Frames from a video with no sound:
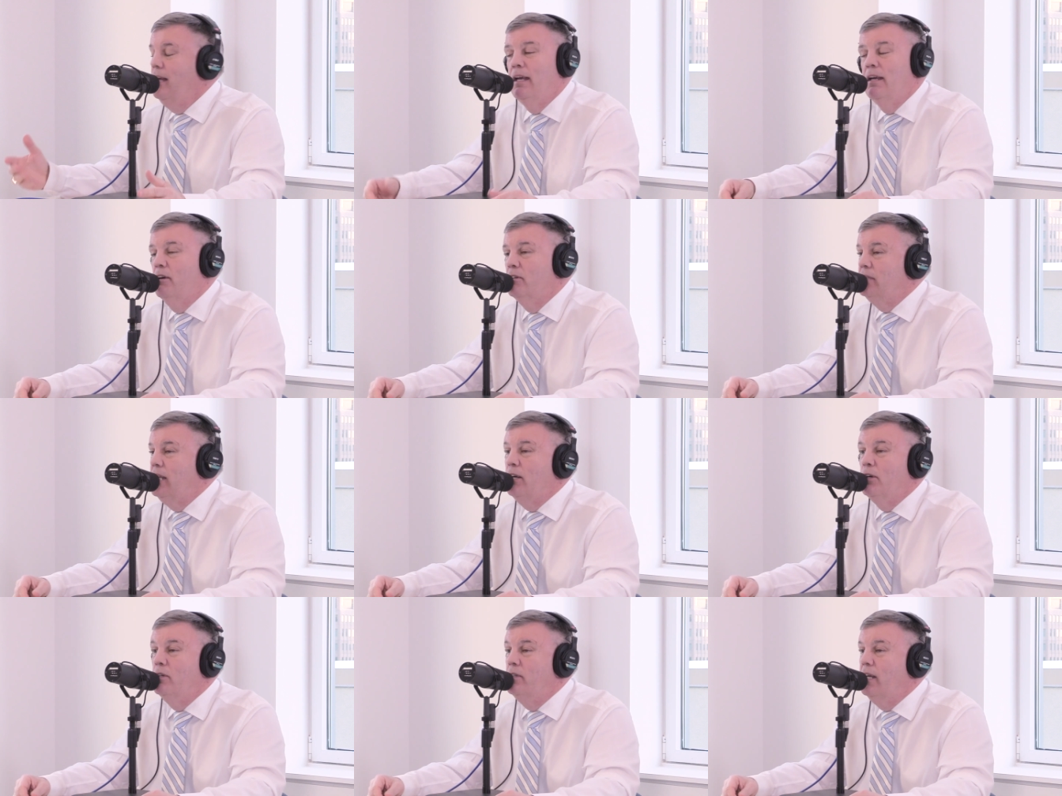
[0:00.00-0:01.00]
you know, it's not
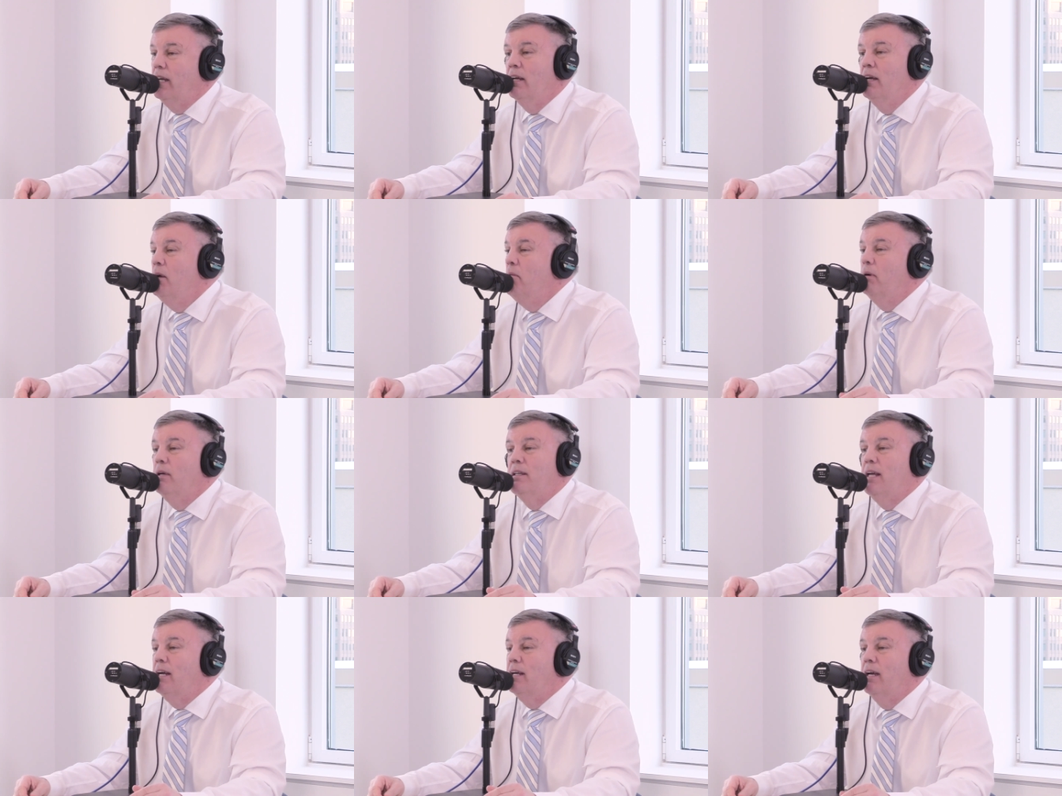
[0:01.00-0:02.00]
a good thing, but
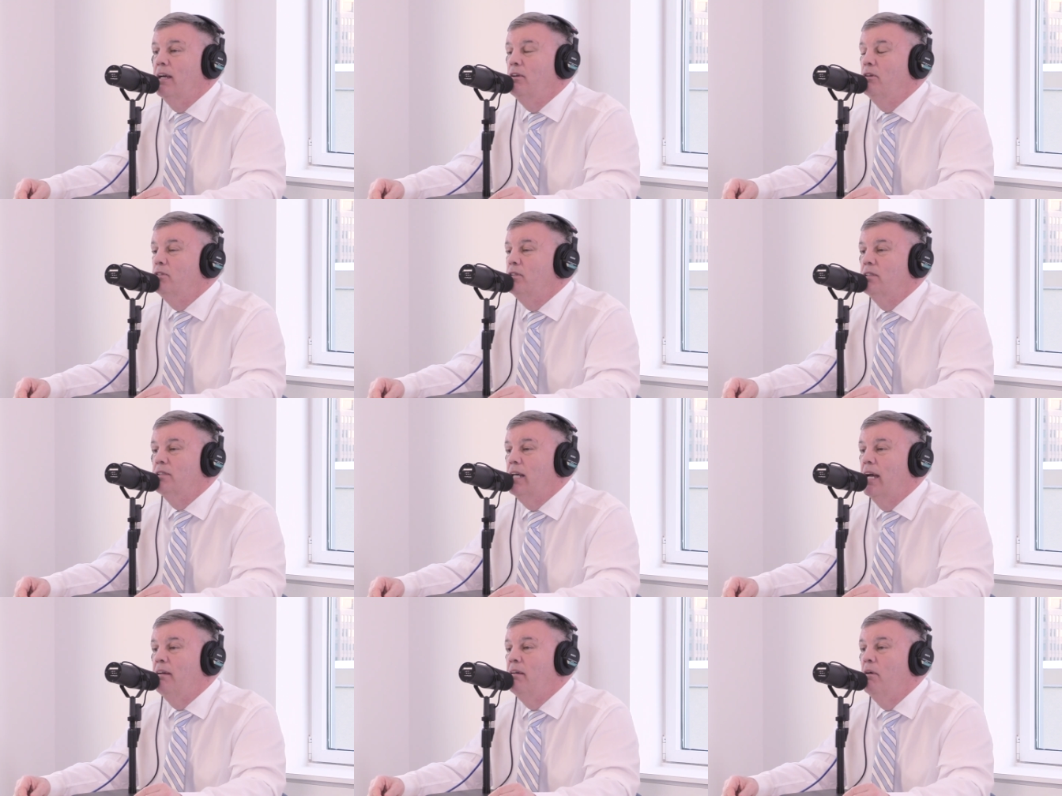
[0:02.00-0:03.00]
Don King used to
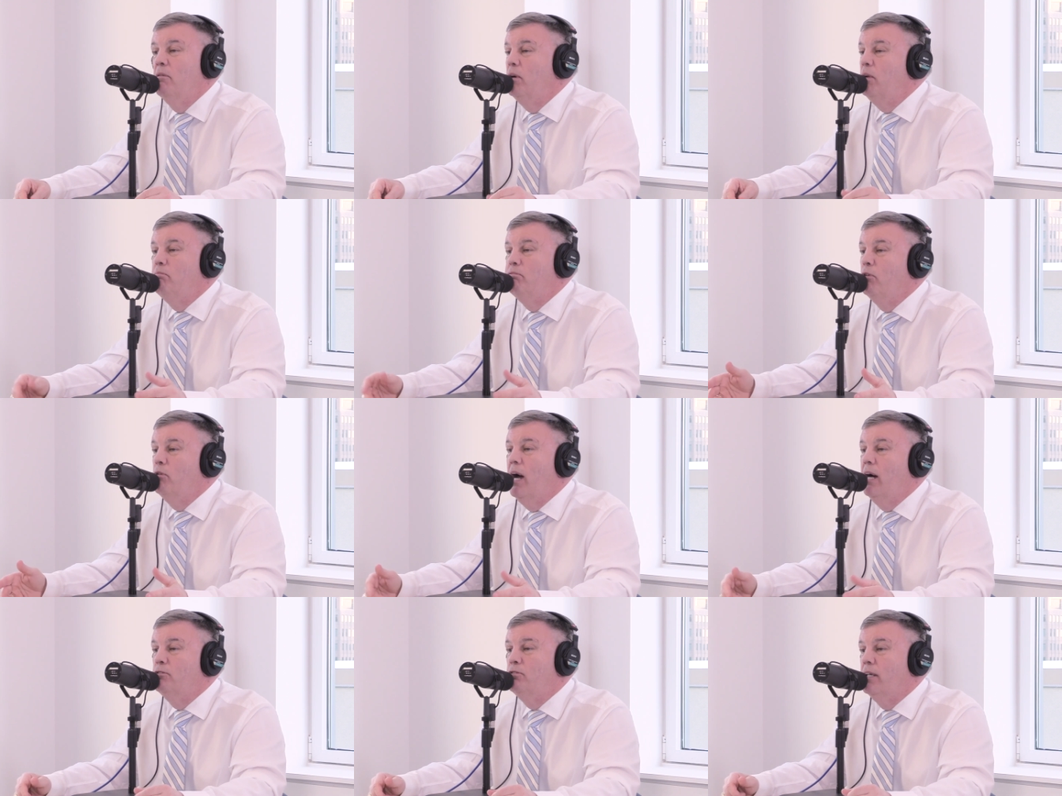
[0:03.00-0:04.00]
say when he broke
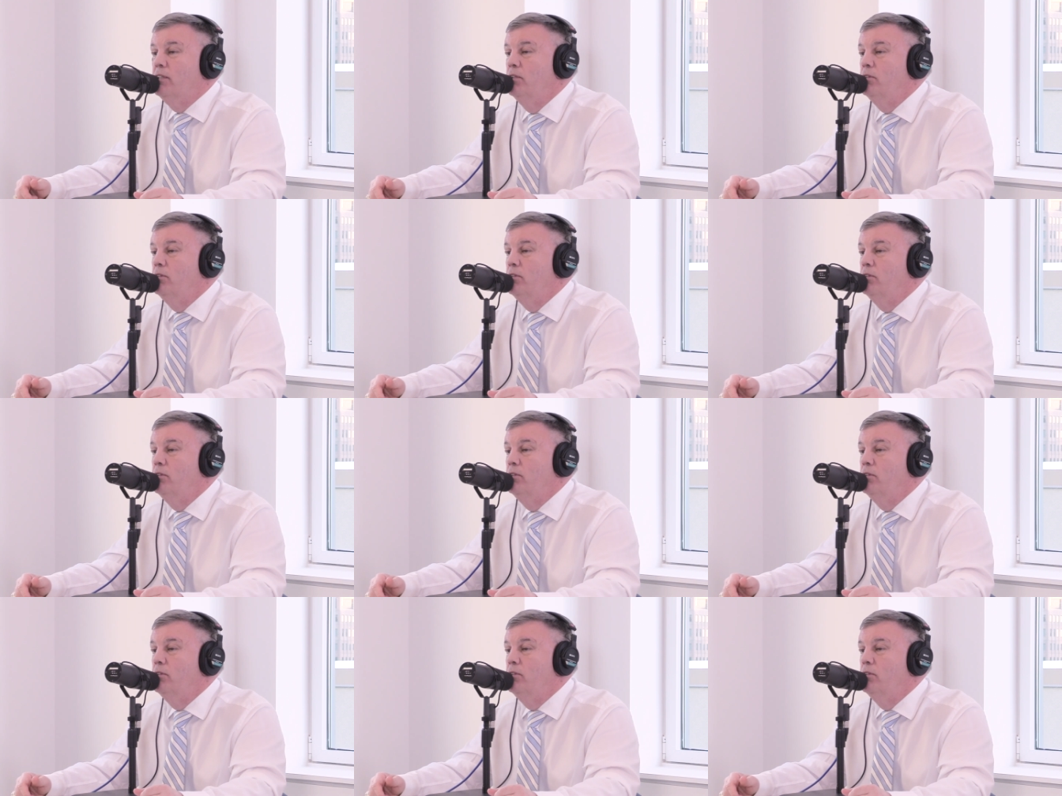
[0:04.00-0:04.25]
contracts,